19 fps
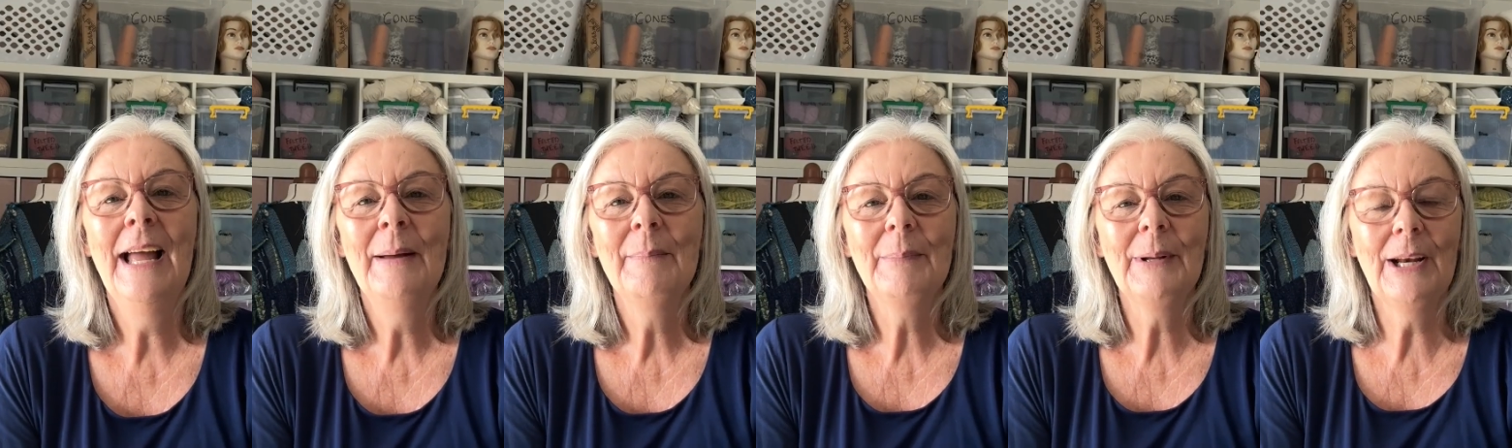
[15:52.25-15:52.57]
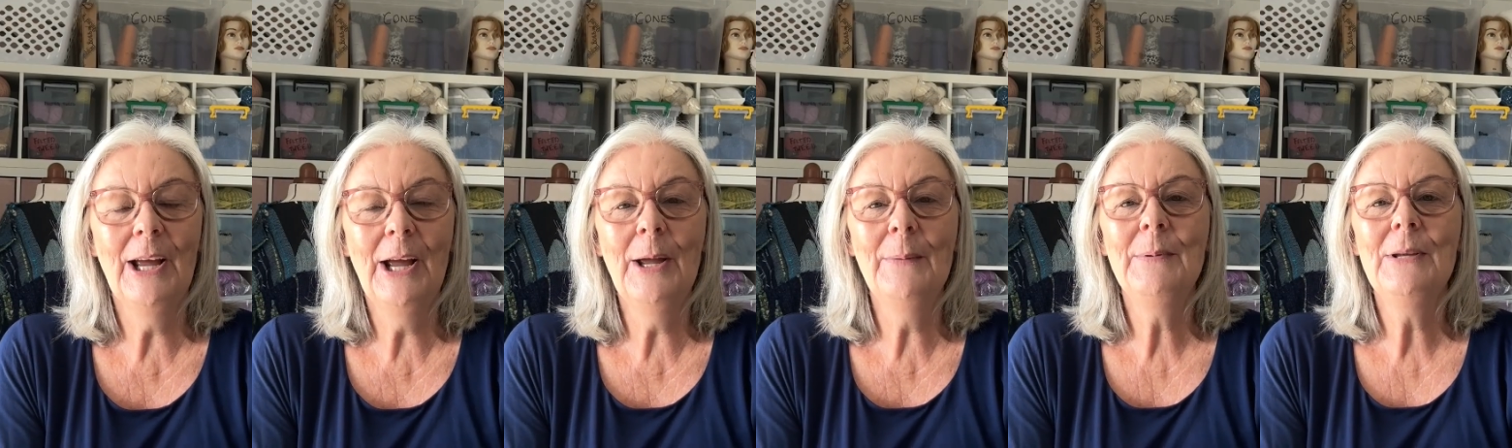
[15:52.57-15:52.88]
But I
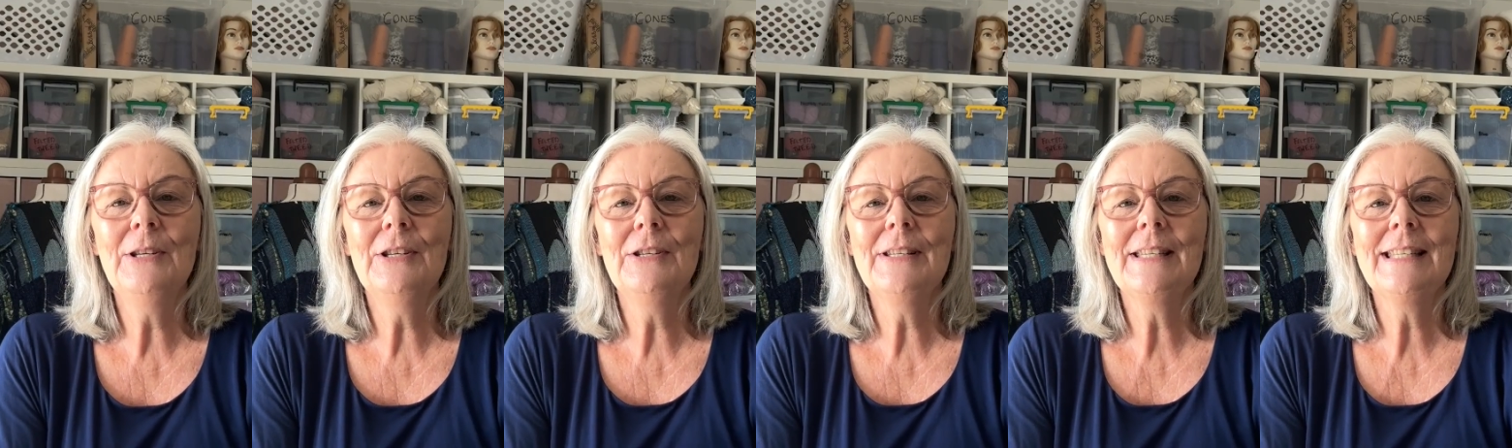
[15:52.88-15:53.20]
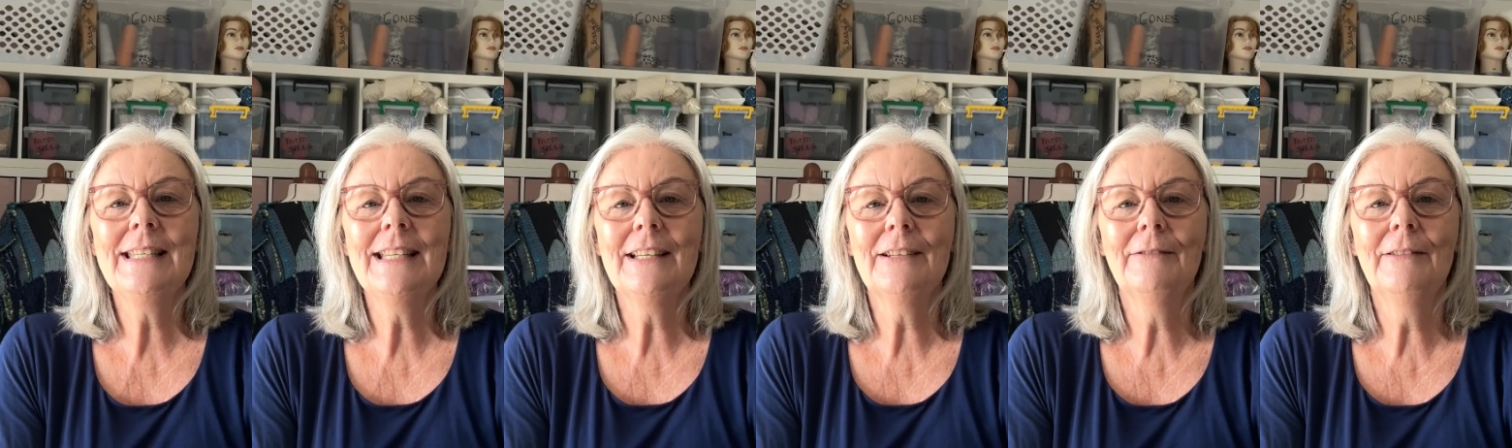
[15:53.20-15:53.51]
hope you do
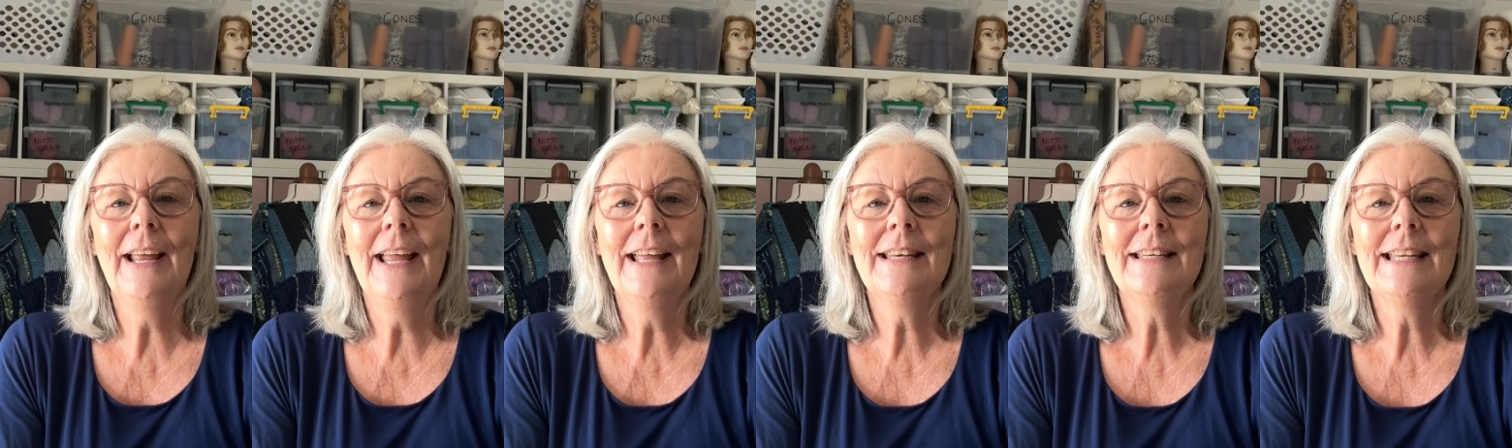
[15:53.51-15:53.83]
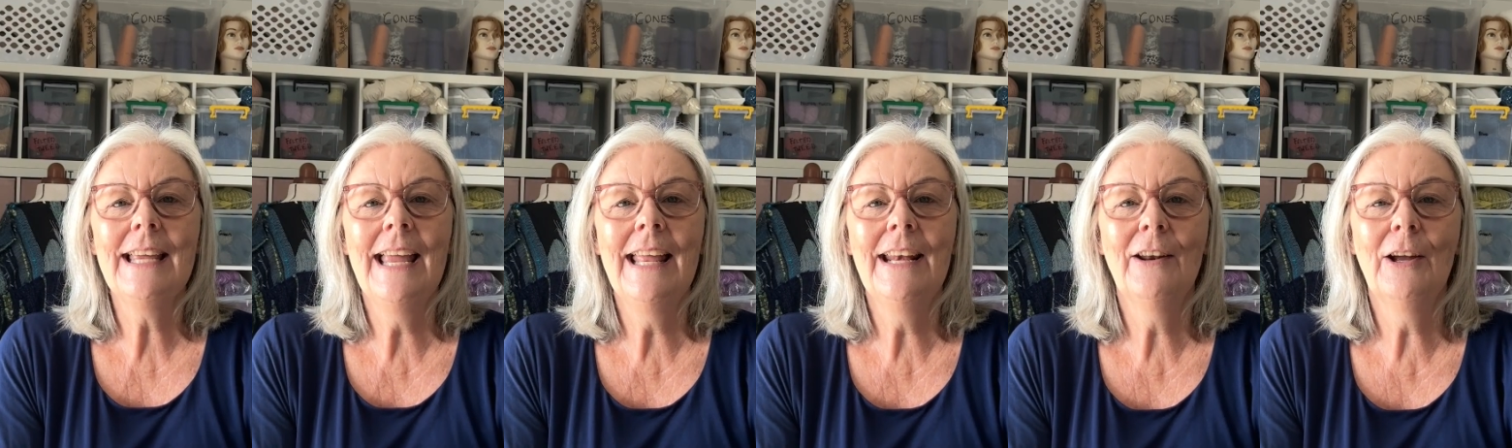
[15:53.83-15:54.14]
stick around,
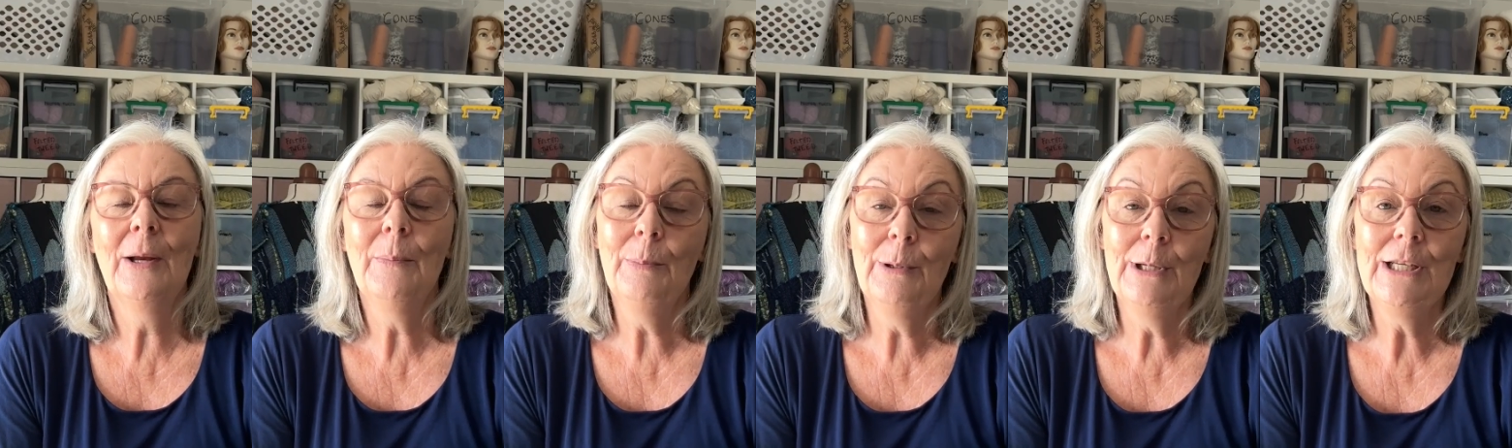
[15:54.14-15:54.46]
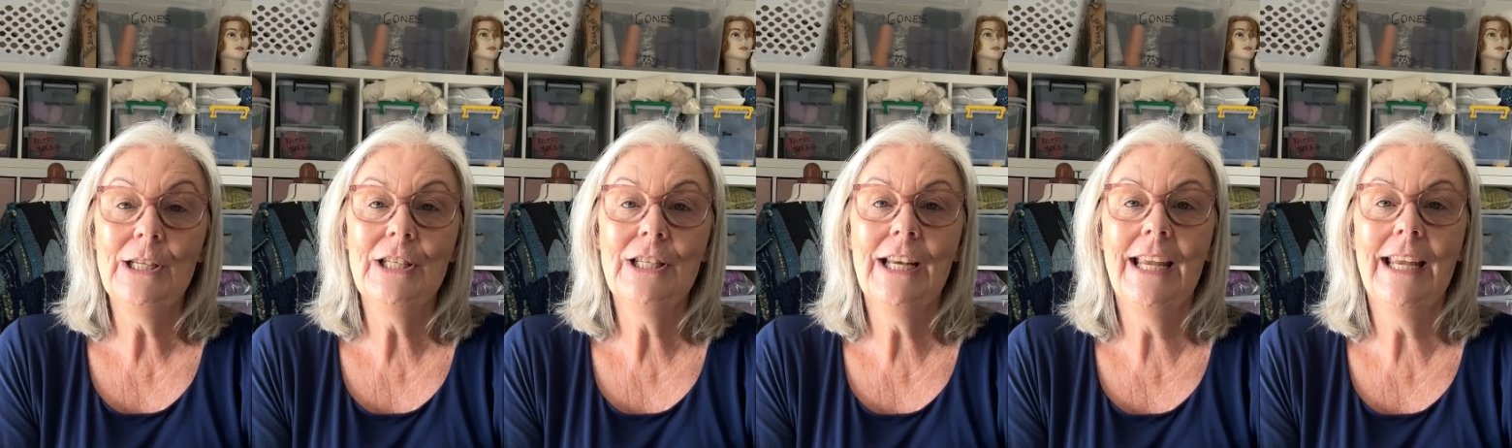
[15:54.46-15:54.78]
and I
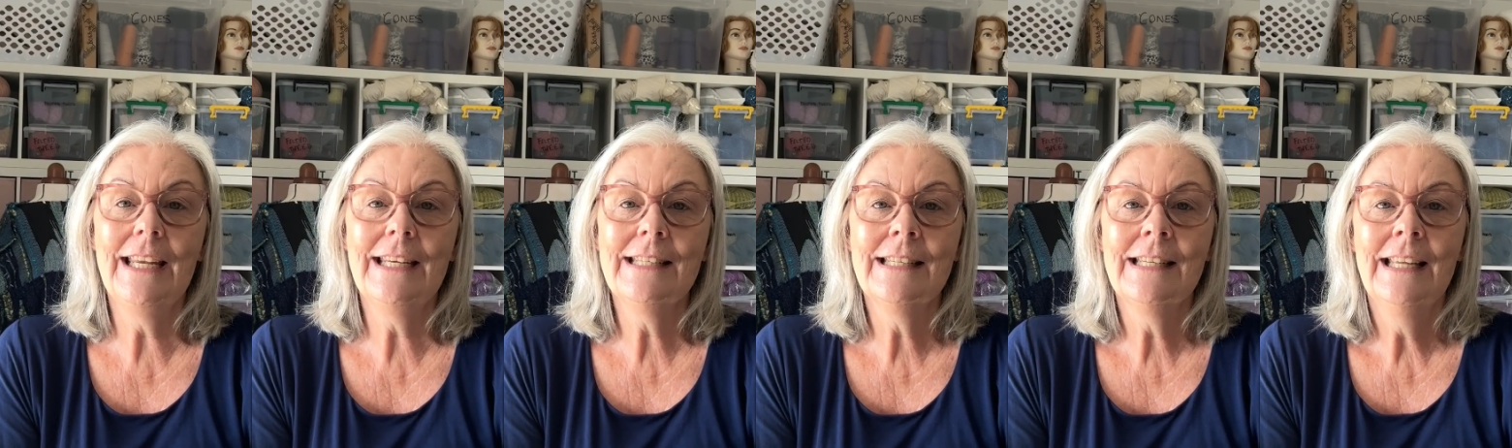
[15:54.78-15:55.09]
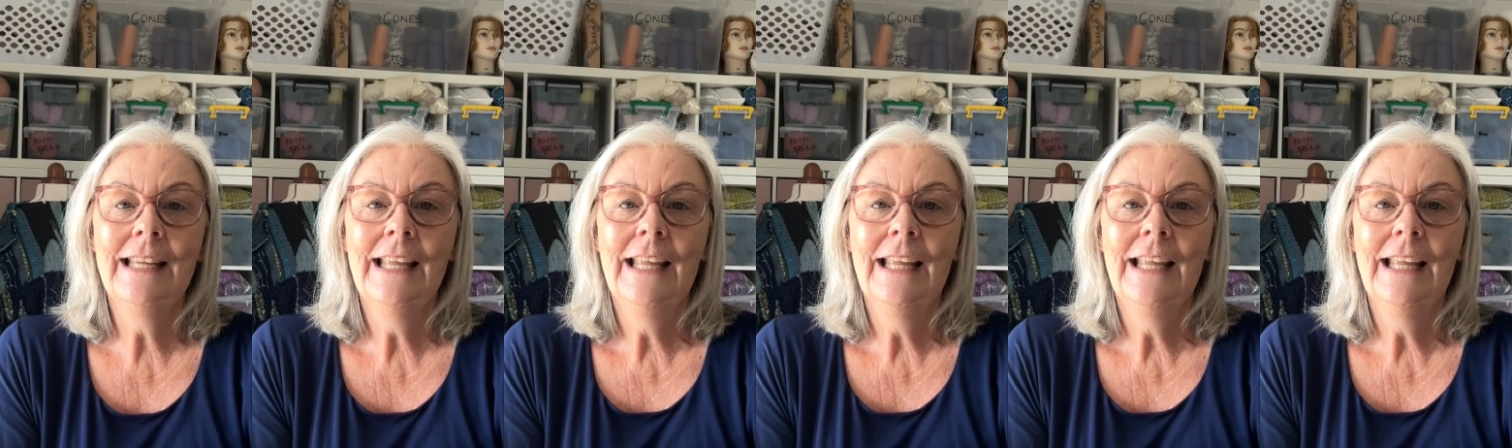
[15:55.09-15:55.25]
appreciate